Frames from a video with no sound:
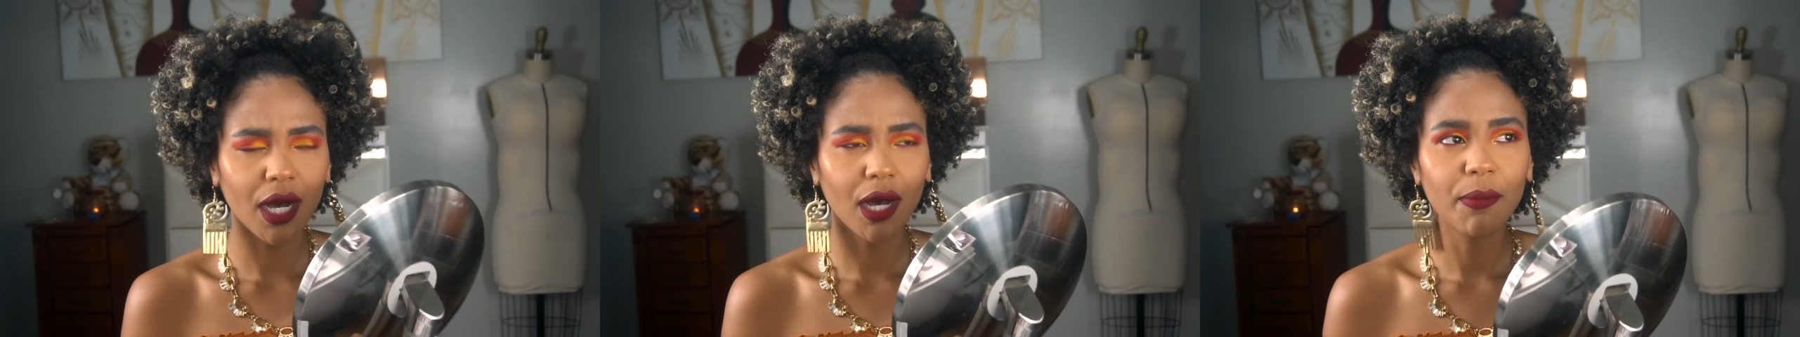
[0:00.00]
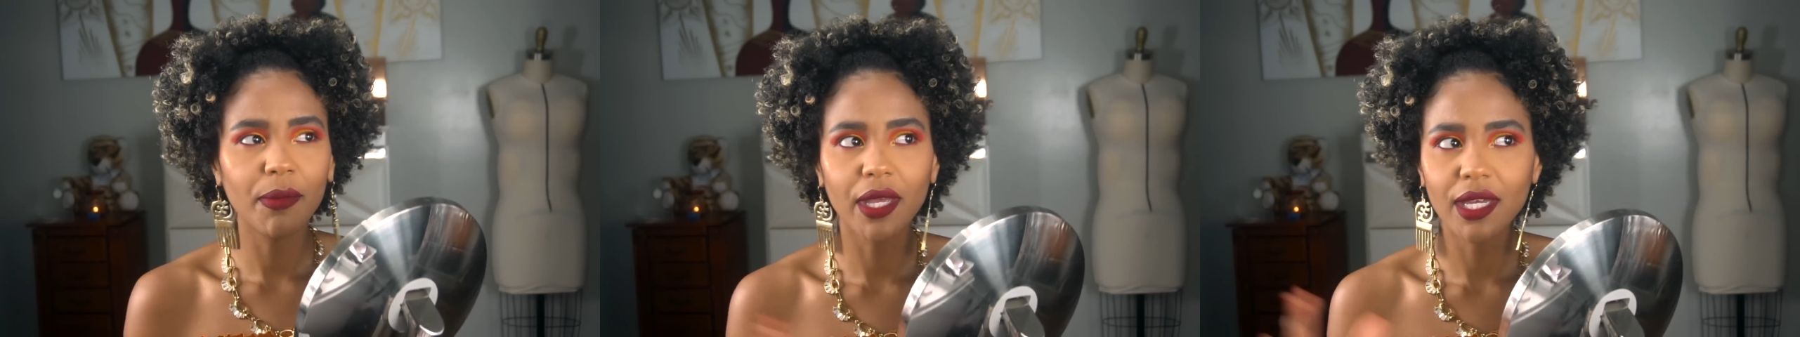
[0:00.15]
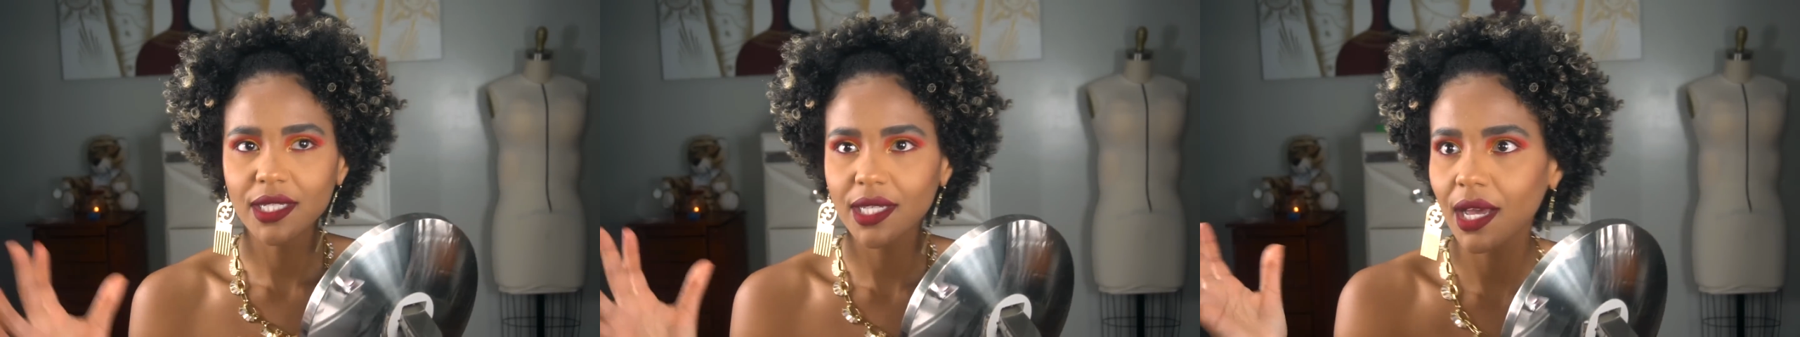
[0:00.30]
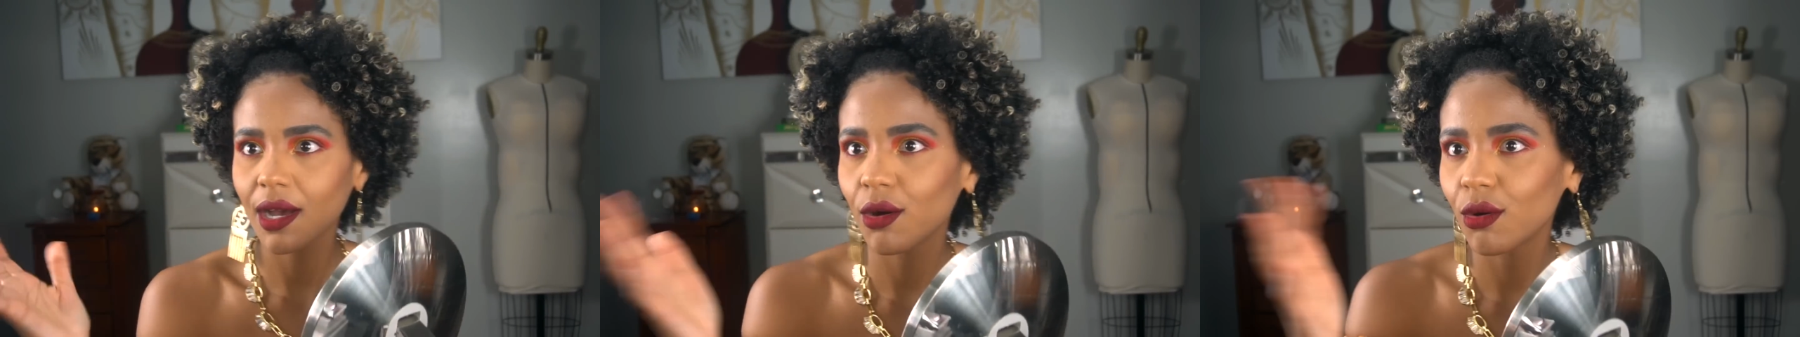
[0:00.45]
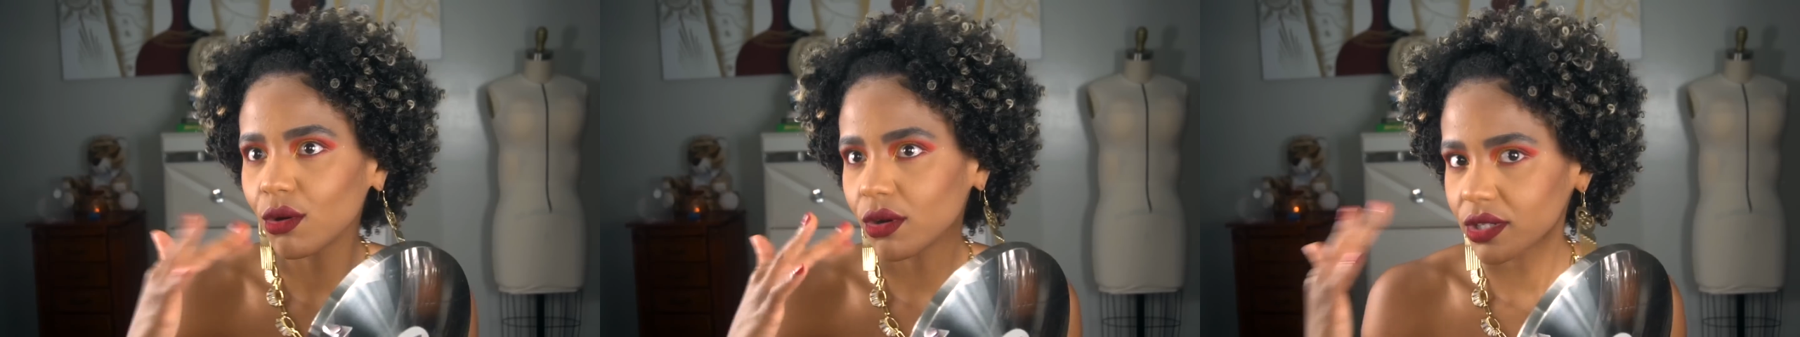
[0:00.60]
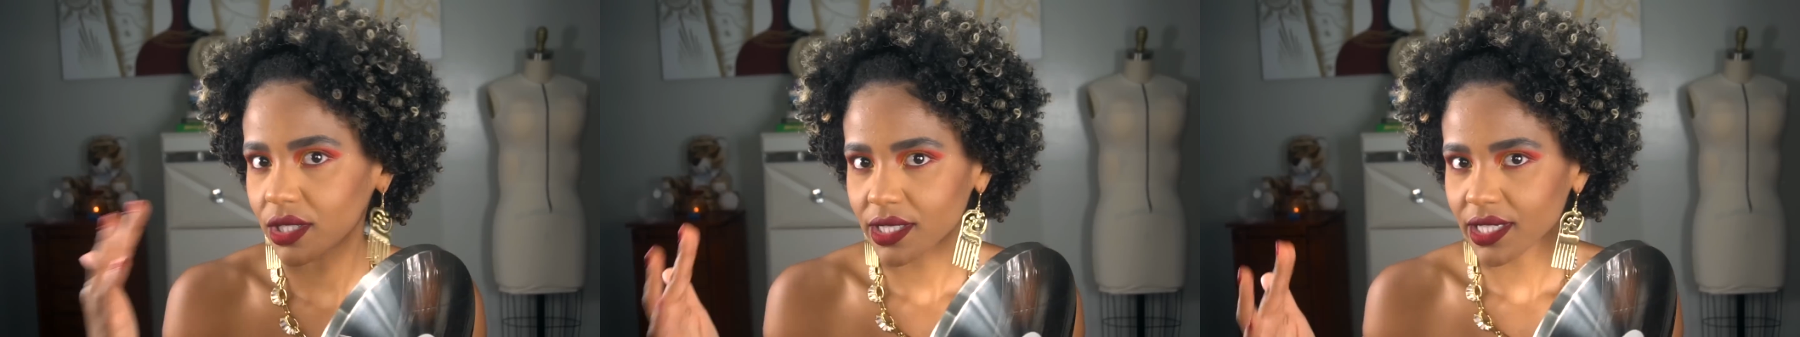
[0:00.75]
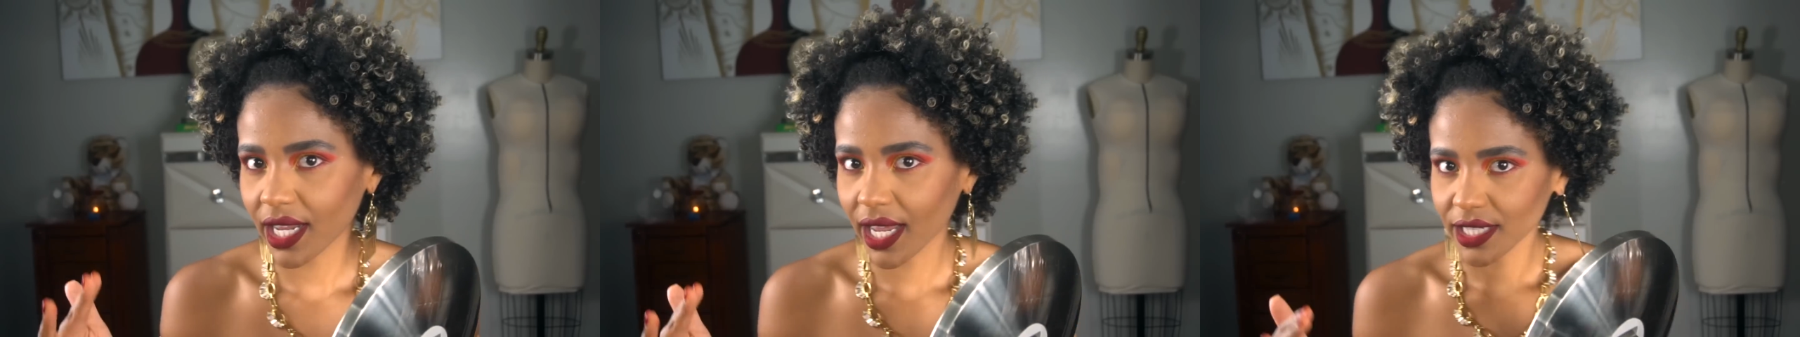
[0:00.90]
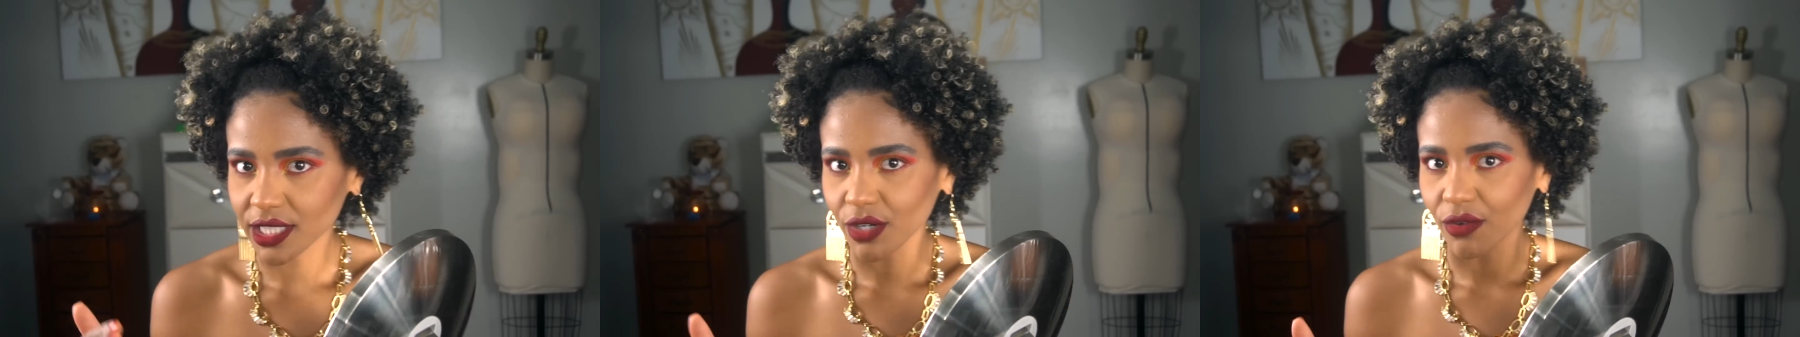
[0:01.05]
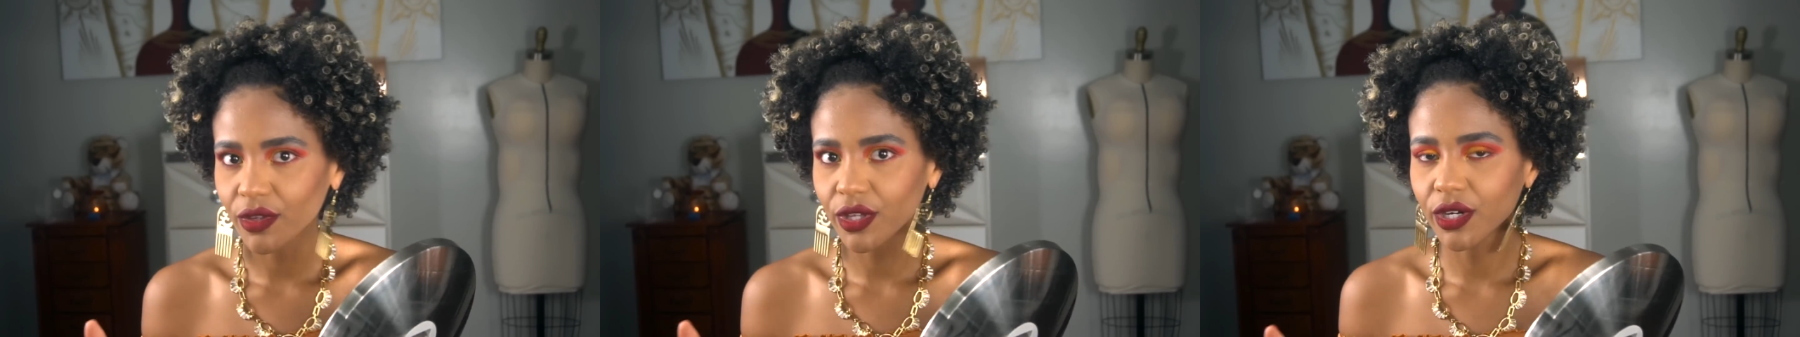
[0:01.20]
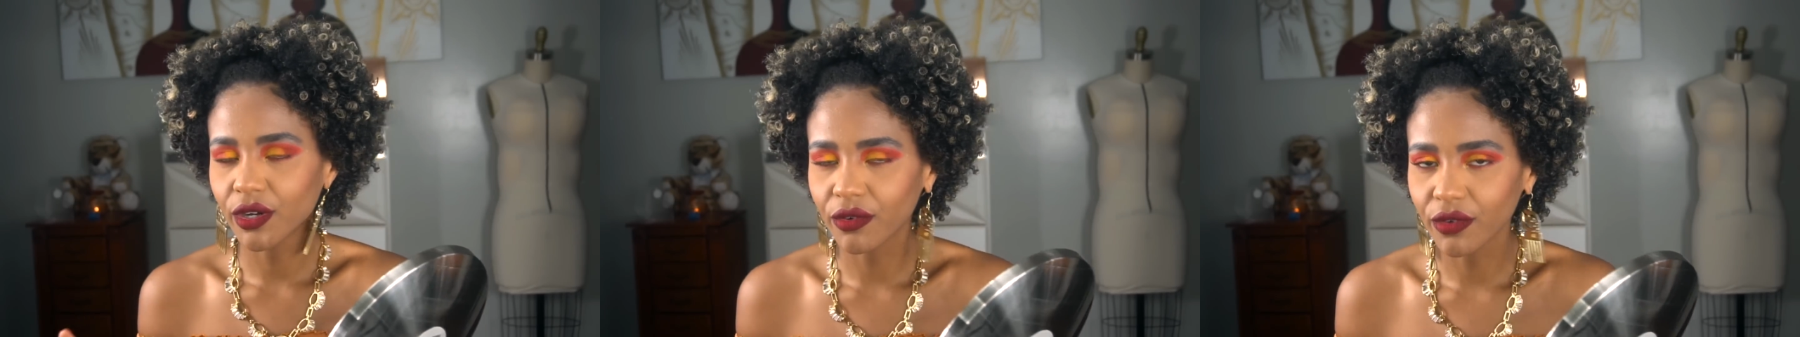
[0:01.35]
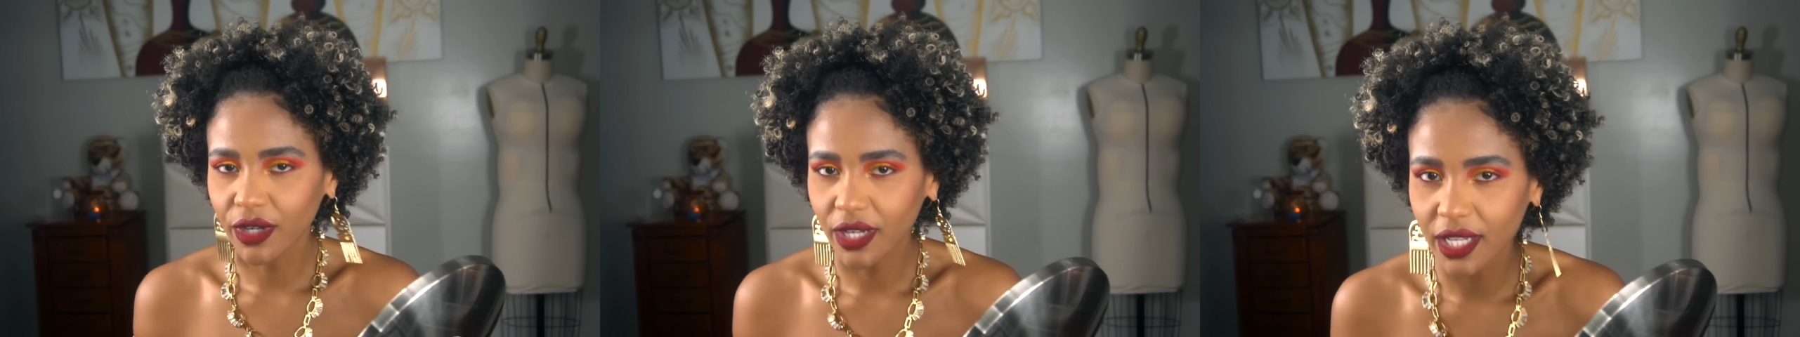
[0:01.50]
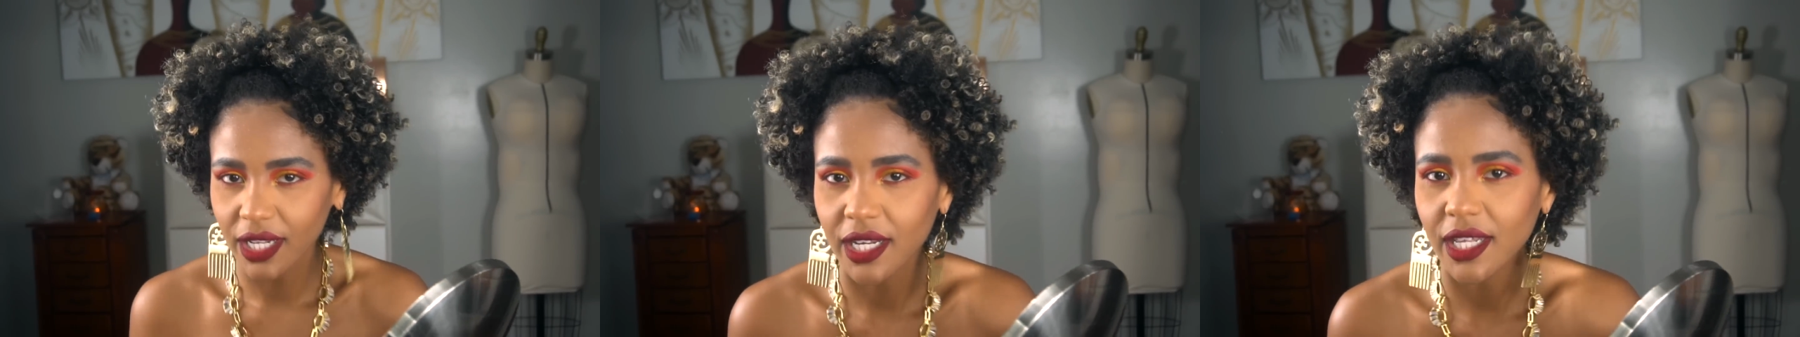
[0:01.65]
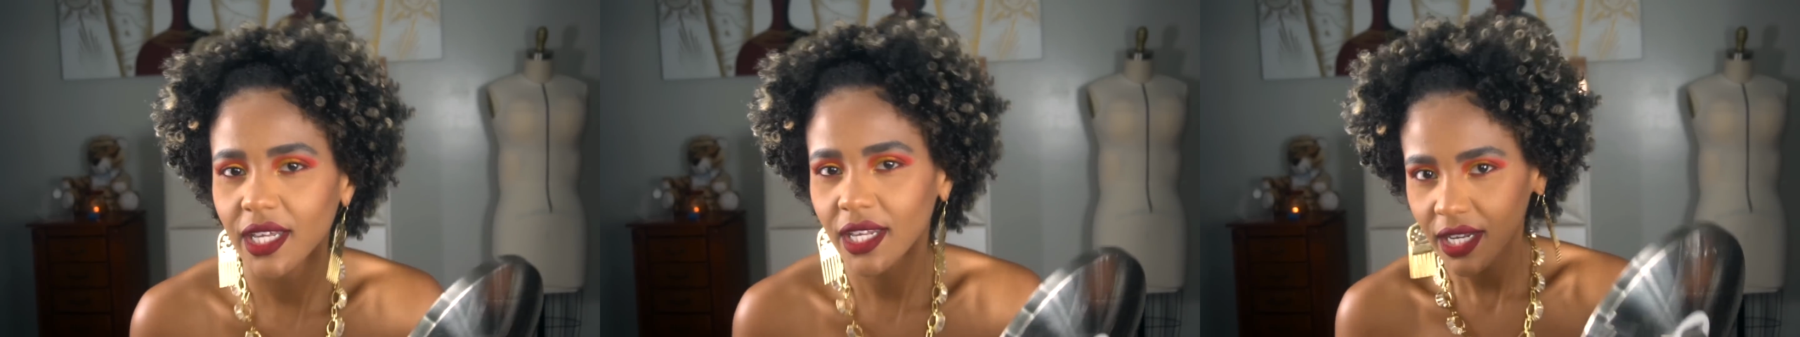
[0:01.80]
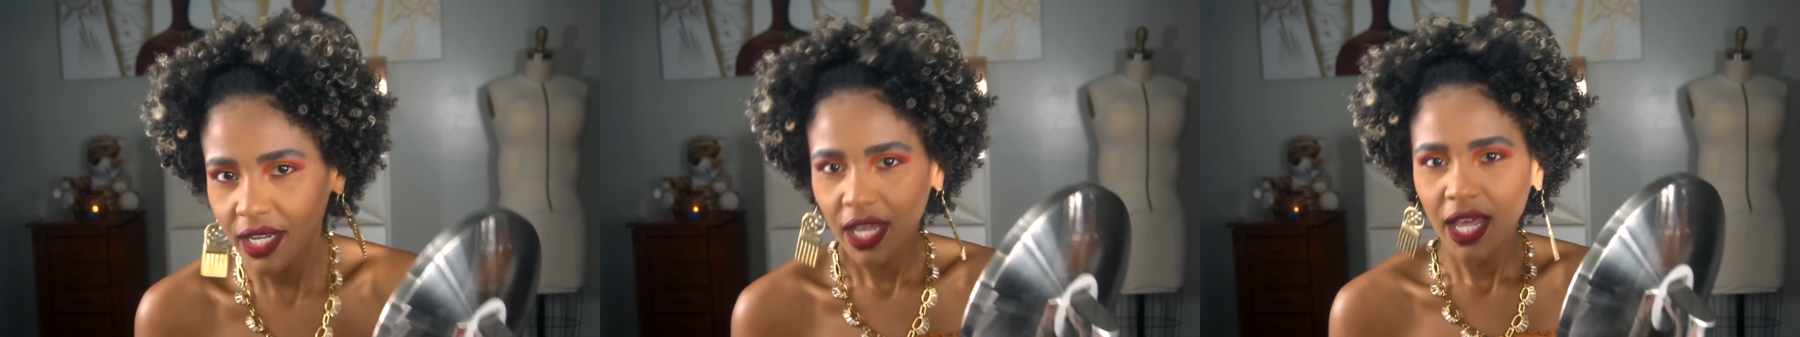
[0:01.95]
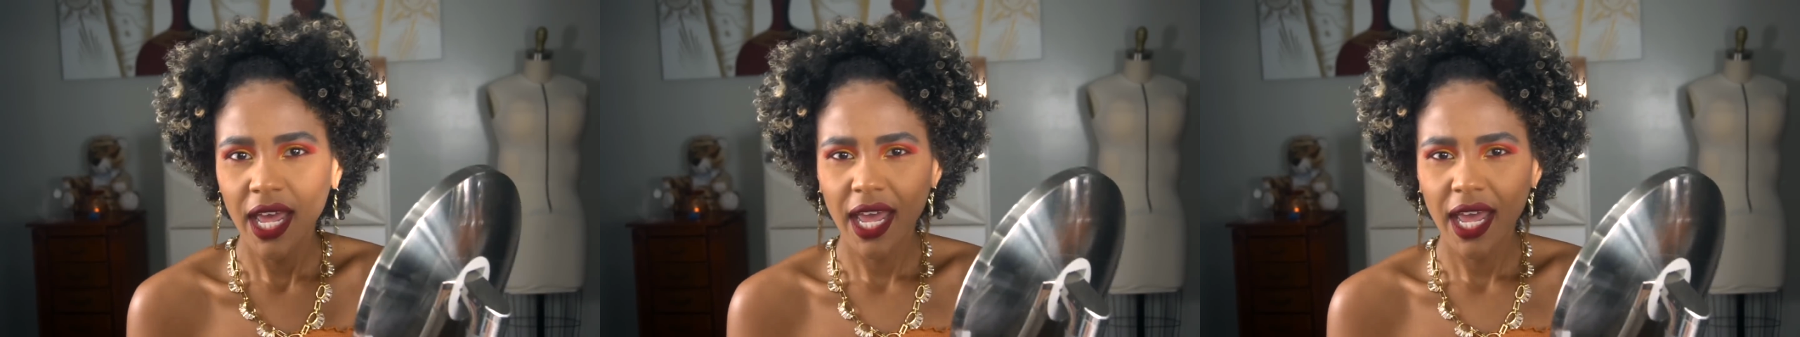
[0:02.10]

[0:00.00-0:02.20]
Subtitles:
Because I got all these lights, I really don't need it,